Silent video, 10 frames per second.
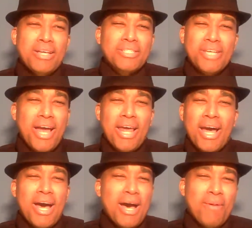Shut
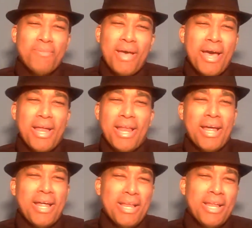up."
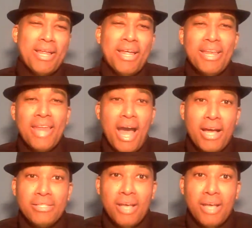Now he's